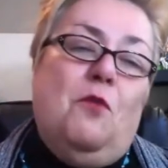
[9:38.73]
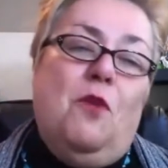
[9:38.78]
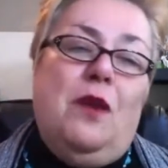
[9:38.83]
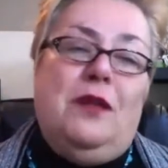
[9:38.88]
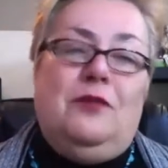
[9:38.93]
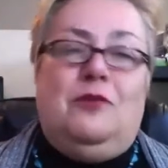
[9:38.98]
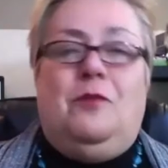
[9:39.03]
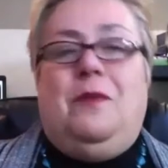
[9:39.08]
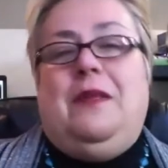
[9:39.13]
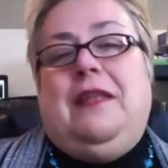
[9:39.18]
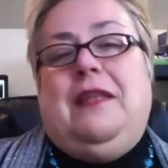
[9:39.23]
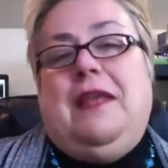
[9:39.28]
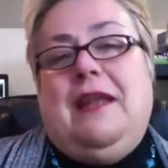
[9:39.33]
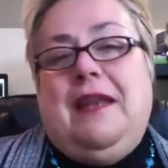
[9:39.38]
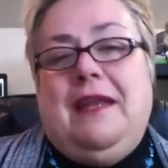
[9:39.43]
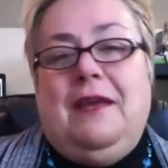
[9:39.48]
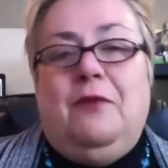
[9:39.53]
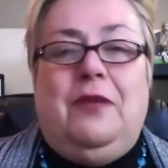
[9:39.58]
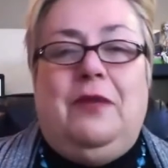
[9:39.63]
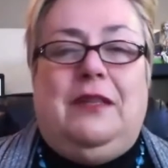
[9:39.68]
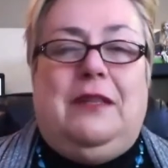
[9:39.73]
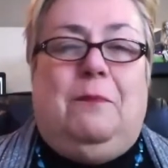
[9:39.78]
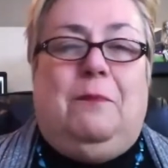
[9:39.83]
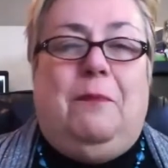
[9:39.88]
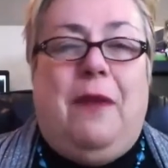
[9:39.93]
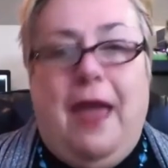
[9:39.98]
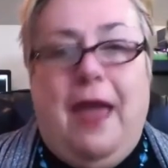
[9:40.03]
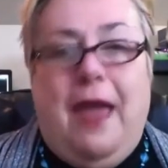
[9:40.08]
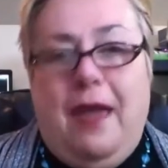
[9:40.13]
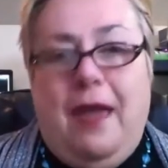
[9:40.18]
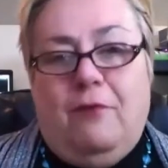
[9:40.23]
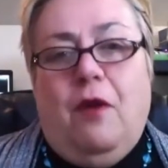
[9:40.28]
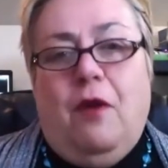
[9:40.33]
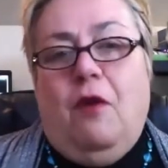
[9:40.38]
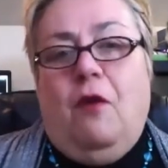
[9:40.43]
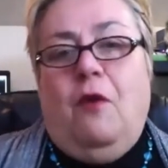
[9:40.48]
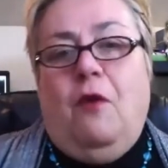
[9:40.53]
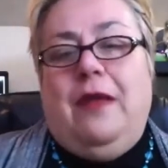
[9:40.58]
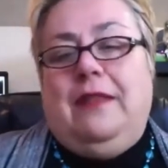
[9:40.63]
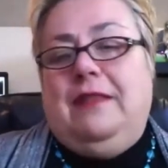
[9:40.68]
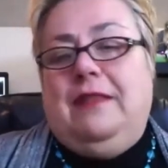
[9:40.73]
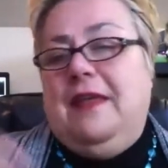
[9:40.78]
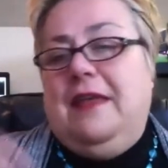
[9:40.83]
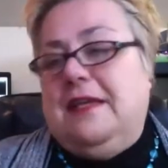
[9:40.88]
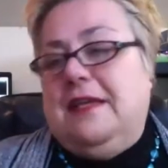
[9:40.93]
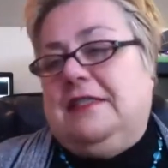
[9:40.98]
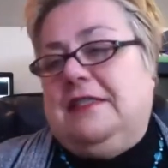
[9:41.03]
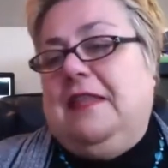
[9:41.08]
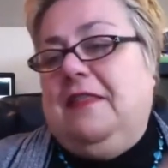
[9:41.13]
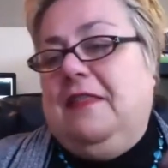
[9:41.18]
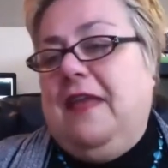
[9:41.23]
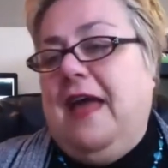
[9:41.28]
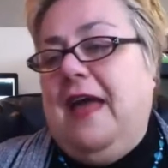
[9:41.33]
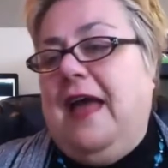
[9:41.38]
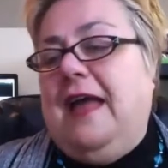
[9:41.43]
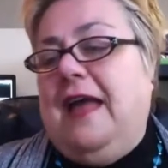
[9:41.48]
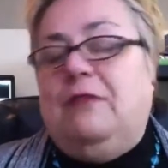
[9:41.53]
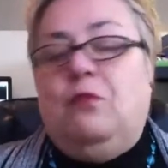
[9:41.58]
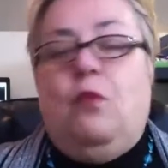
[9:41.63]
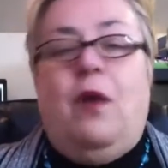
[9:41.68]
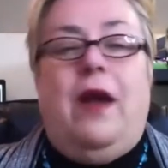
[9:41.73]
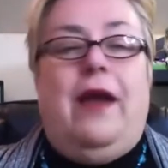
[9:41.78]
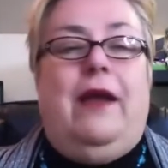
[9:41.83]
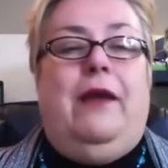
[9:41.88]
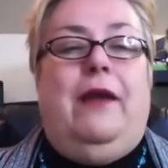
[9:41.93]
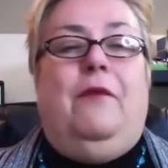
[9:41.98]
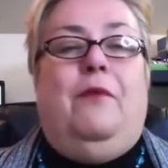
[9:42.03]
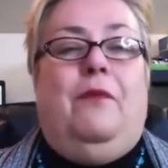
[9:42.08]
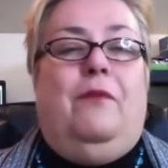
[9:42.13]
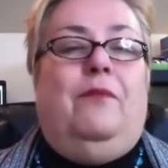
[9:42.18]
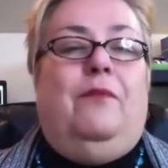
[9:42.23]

want to be dealing with the payroll and this and that why uh,